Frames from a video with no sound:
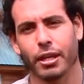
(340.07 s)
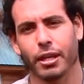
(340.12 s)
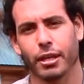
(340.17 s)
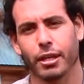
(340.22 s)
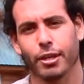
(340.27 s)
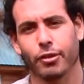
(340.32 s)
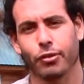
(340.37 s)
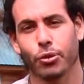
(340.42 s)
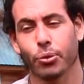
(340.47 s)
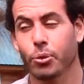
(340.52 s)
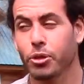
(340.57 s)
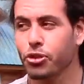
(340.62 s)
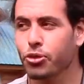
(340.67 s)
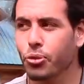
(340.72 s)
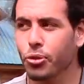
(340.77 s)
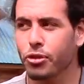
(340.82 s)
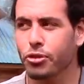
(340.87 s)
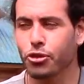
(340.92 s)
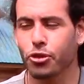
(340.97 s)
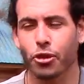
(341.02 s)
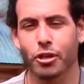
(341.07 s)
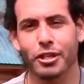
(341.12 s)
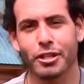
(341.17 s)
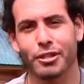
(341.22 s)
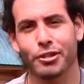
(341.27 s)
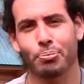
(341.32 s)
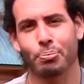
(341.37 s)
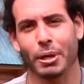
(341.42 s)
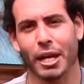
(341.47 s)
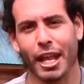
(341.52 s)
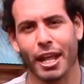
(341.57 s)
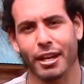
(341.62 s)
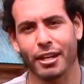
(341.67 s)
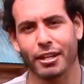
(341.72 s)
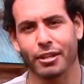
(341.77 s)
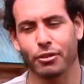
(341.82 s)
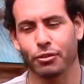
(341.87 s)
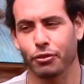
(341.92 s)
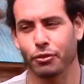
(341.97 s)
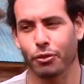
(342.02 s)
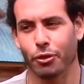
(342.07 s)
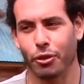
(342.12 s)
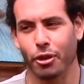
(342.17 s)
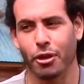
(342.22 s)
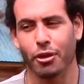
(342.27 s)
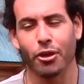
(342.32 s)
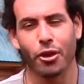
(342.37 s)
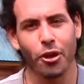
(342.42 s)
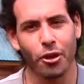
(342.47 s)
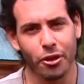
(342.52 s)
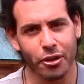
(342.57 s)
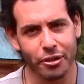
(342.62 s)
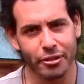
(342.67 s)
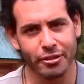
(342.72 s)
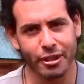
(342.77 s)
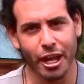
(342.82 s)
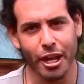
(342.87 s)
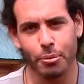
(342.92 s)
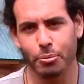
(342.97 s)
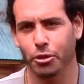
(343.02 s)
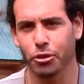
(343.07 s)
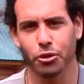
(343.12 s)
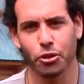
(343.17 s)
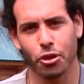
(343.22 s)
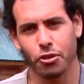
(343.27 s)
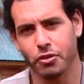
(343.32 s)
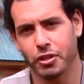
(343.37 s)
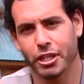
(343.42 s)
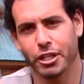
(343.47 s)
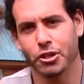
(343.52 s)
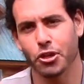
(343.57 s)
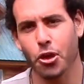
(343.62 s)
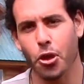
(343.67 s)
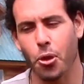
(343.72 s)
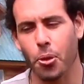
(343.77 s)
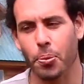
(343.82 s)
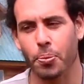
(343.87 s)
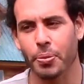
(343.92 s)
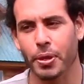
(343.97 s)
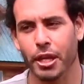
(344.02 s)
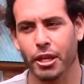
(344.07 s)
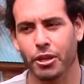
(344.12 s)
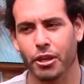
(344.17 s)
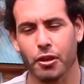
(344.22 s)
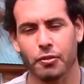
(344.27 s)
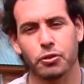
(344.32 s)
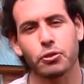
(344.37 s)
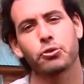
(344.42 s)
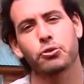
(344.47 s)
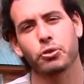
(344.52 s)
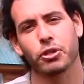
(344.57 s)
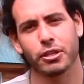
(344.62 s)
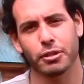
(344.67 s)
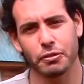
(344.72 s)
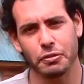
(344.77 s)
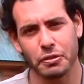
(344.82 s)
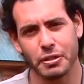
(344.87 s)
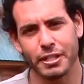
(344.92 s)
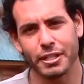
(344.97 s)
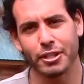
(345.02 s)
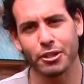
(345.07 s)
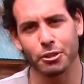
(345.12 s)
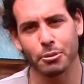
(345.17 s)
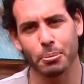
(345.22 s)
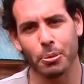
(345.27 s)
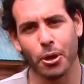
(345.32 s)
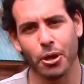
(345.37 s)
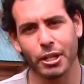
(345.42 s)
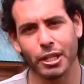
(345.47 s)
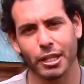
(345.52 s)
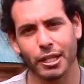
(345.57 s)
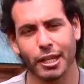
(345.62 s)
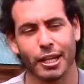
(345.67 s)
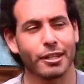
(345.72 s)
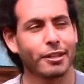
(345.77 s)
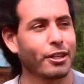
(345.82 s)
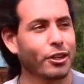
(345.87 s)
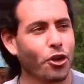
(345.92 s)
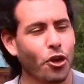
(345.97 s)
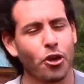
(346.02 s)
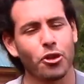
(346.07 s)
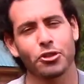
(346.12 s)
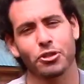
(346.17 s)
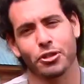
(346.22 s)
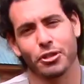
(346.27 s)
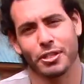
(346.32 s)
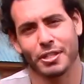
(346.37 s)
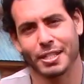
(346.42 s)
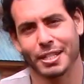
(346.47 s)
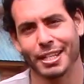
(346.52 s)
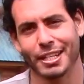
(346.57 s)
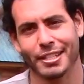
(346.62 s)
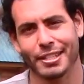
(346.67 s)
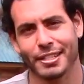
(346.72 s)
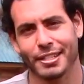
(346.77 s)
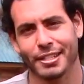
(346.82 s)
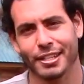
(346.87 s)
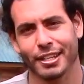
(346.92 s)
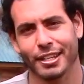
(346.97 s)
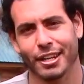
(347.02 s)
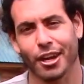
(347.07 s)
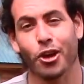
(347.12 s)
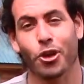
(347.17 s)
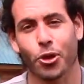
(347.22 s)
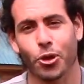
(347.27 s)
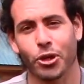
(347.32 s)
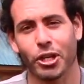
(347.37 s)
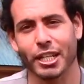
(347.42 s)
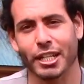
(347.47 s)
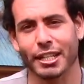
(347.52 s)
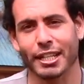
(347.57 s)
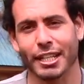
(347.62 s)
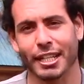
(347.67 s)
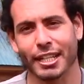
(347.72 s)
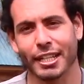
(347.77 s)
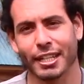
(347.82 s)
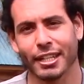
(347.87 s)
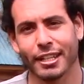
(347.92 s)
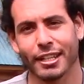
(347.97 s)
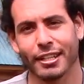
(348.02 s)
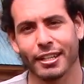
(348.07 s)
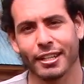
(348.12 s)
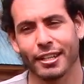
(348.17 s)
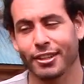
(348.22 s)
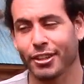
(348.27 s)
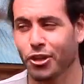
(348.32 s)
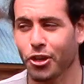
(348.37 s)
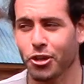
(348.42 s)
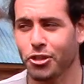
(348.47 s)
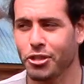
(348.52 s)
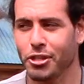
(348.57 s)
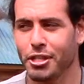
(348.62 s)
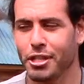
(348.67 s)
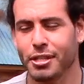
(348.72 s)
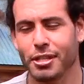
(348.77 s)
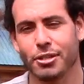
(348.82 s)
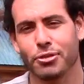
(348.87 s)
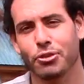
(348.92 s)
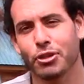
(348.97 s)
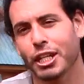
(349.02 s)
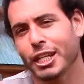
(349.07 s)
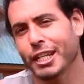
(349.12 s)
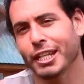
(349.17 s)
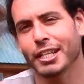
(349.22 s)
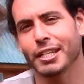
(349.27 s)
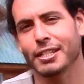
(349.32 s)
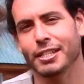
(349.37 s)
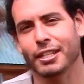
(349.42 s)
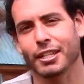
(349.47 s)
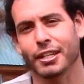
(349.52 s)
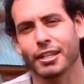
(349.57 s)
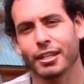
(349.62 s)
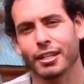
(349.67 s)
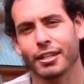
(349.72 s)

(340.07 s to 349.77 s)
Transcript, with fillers: If you wish to enjoy this planet for a longer time, then you already know. You have to treat the physical body and the consciousness accordingly. And the consciousness is really easy.